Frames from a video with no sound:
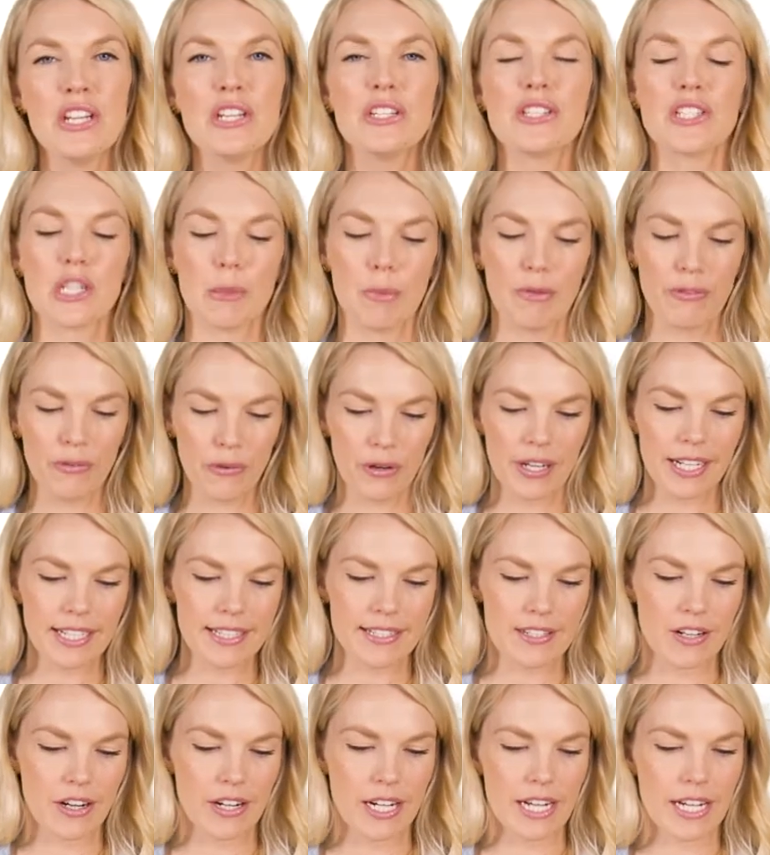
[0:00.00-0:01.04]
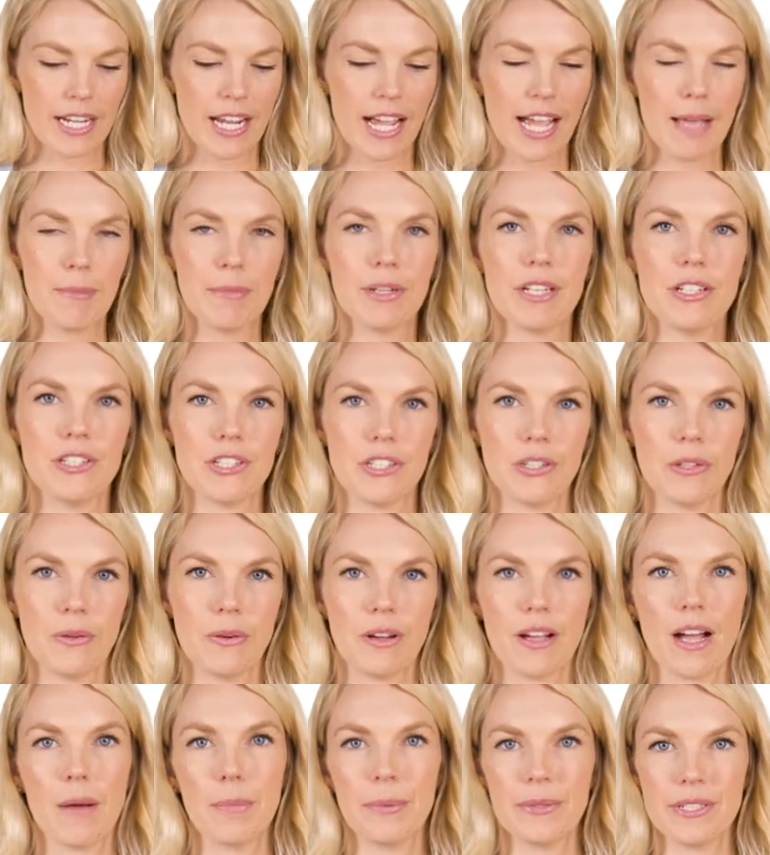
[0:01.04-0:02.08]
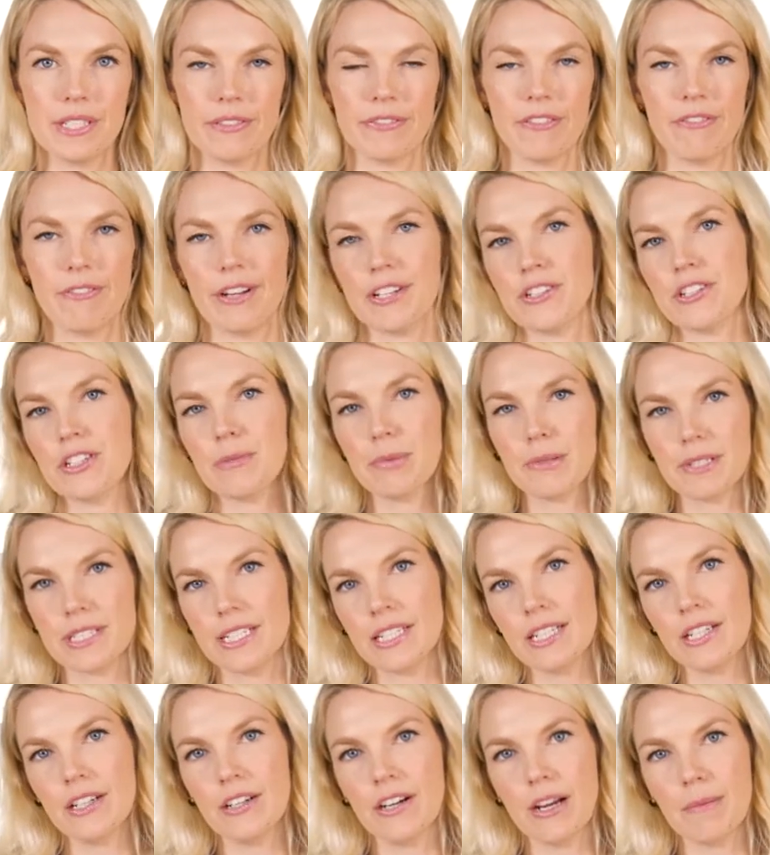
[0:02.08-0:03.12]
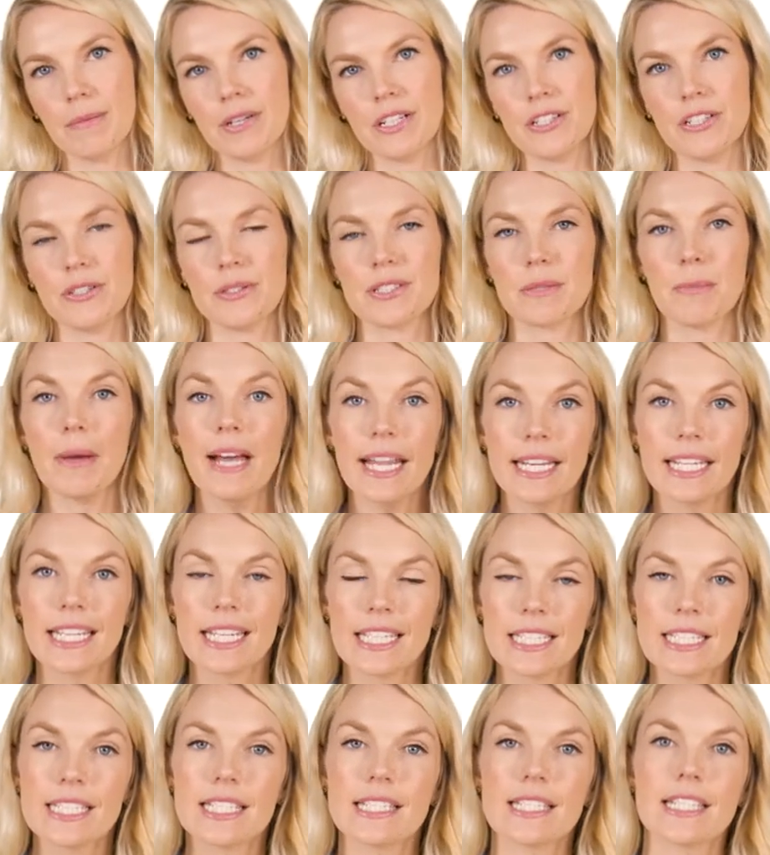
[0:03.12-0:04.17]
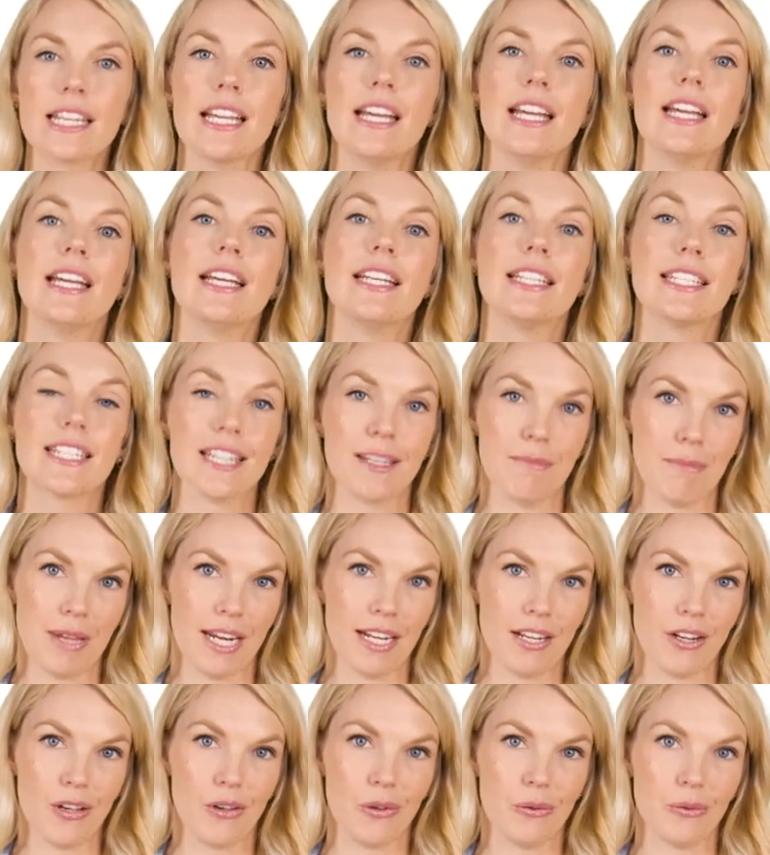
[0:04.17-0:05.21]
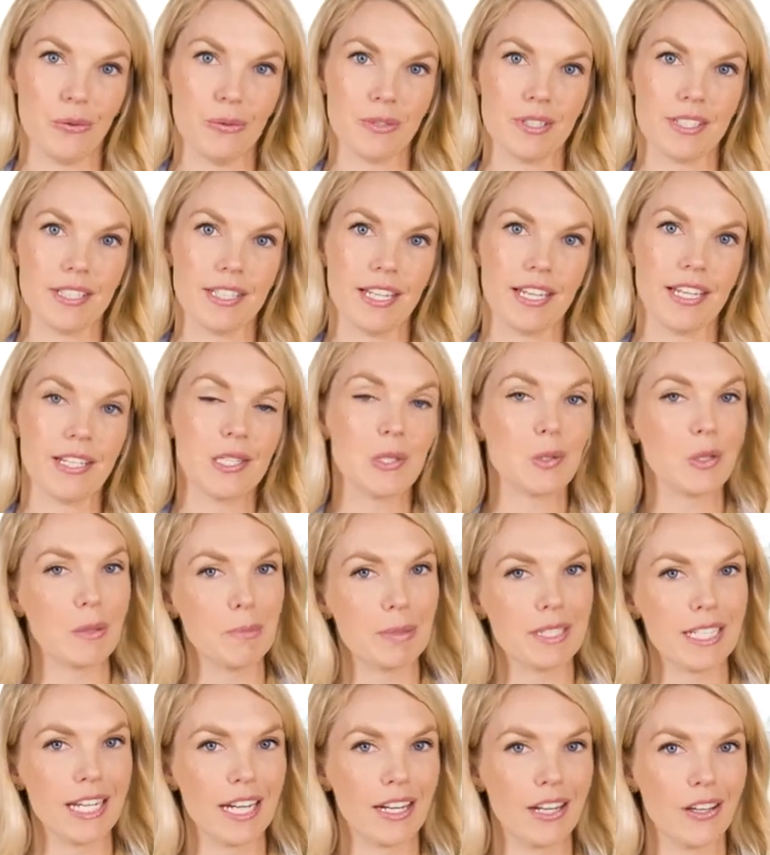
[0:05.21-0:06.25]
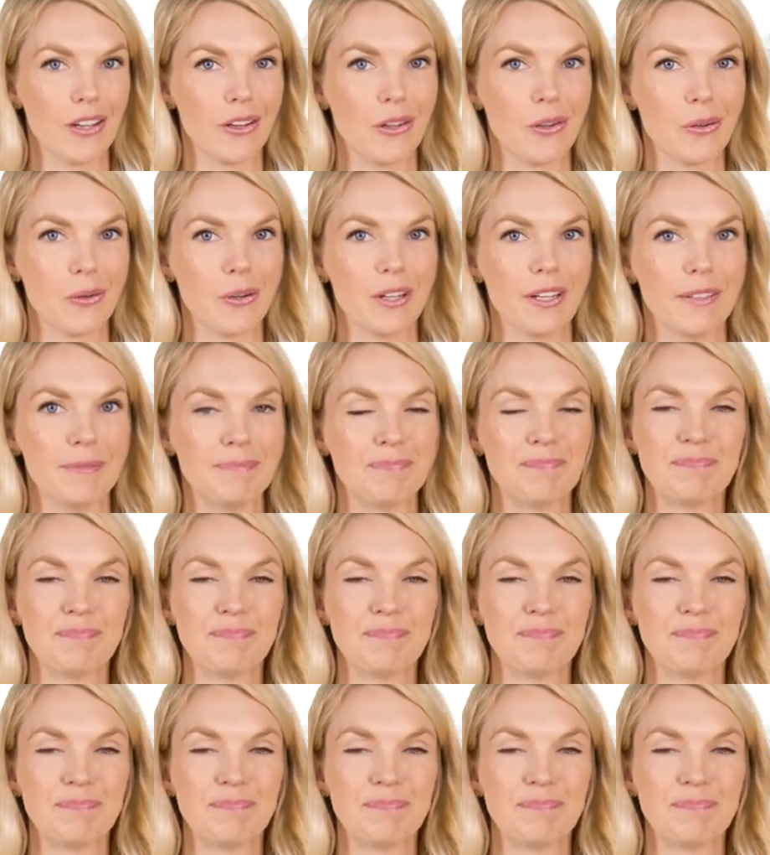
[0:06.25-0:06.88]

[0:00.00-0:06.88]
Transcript: So before I get started, I'm going to do a couple different vegetables in here. I'm going to do some onions, tomatoes, sweet potato,